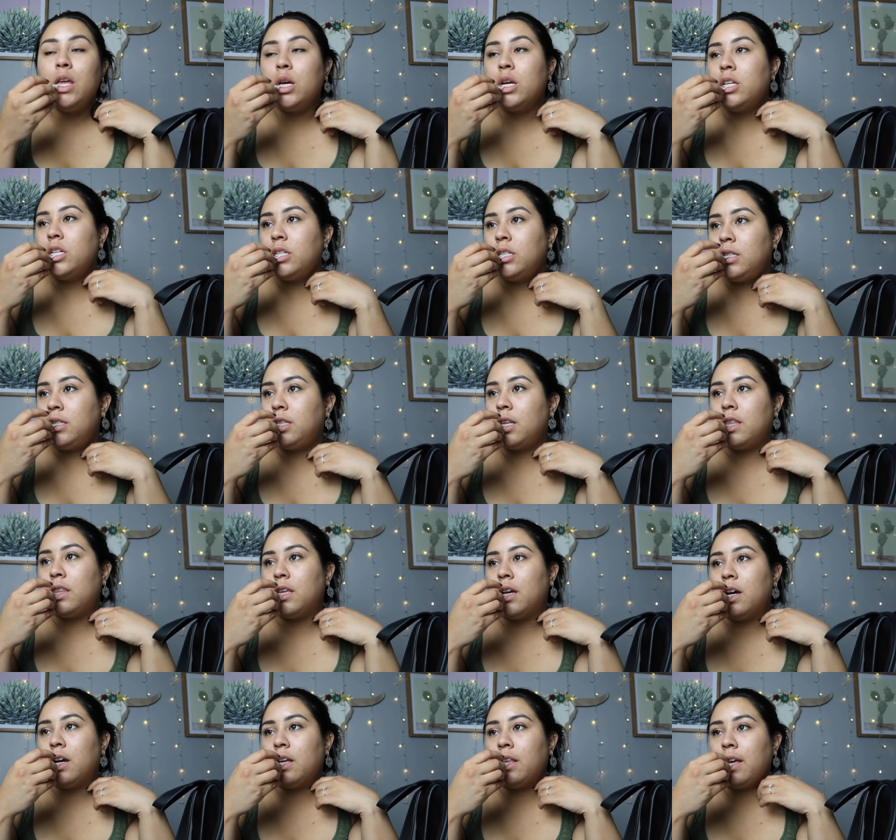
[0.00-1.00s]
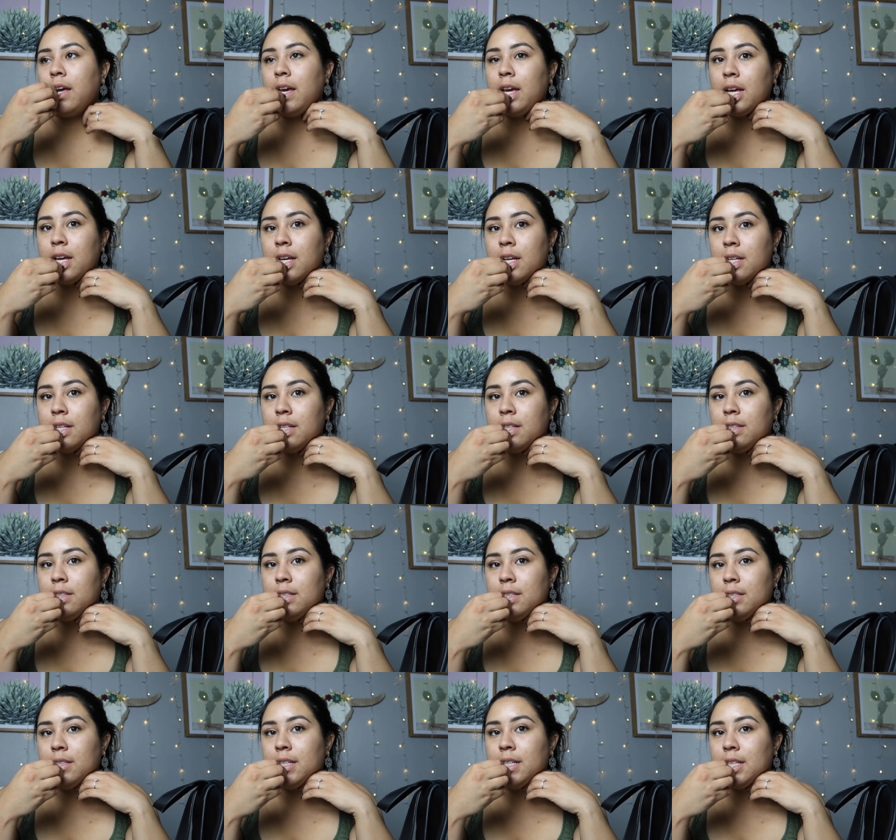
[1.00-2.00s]
and you could just sit there like
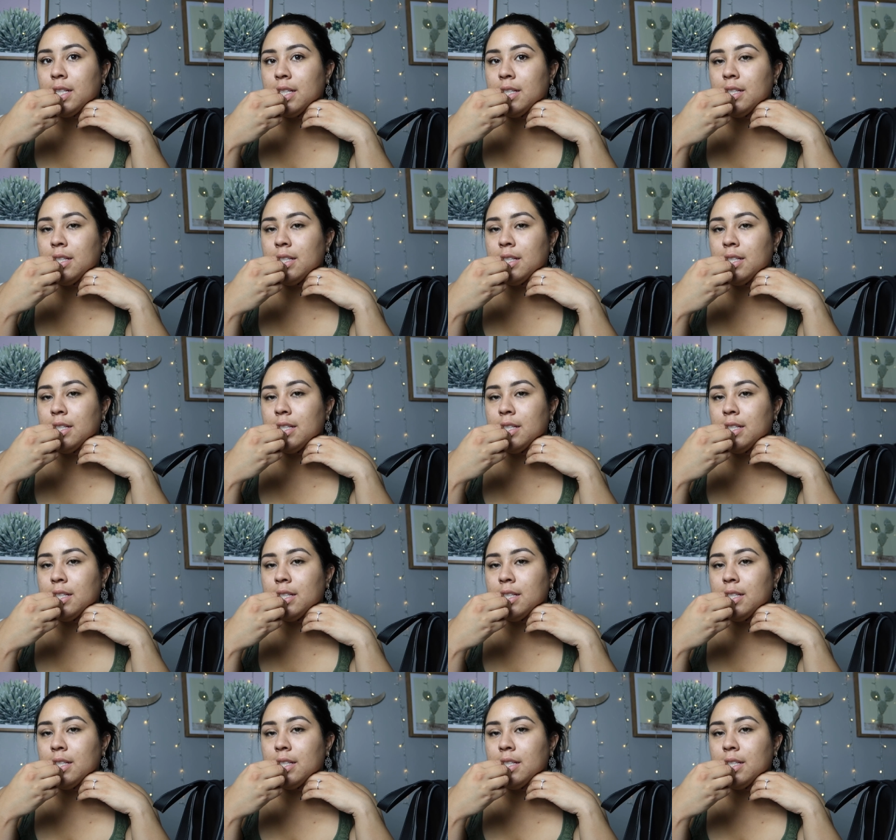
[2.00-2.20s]
going like